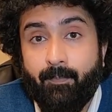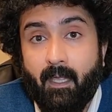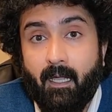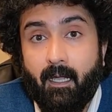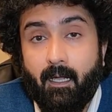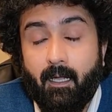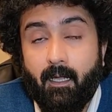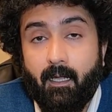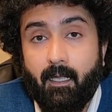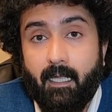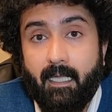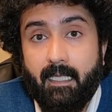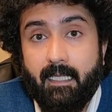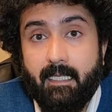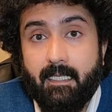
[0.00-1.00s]

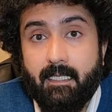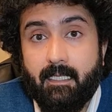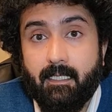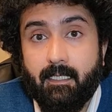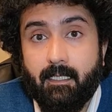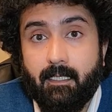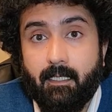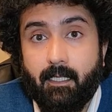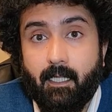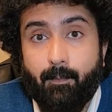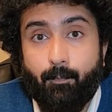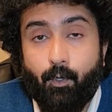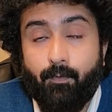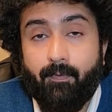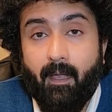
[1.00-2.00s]
in the
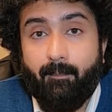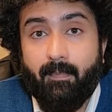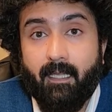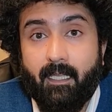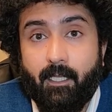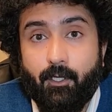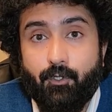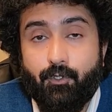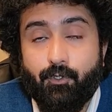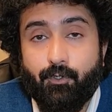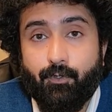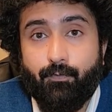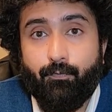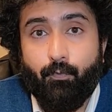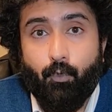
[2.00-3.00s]
number of
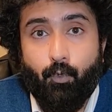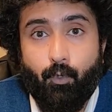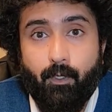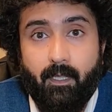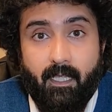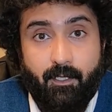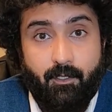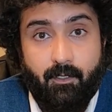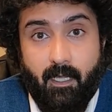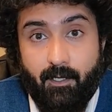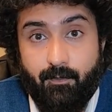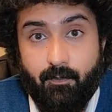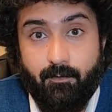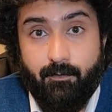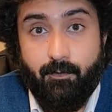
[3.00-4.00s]
applications for the
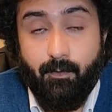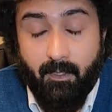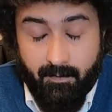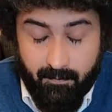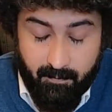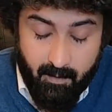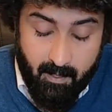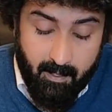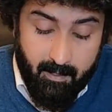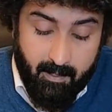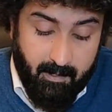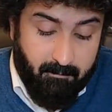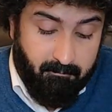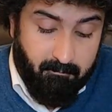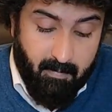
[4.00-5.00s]
international students.
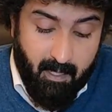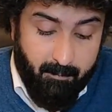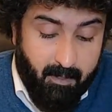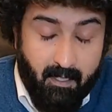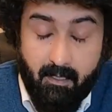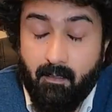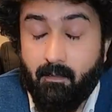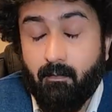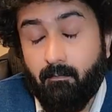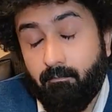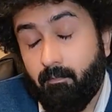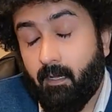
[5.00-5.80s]
I mean,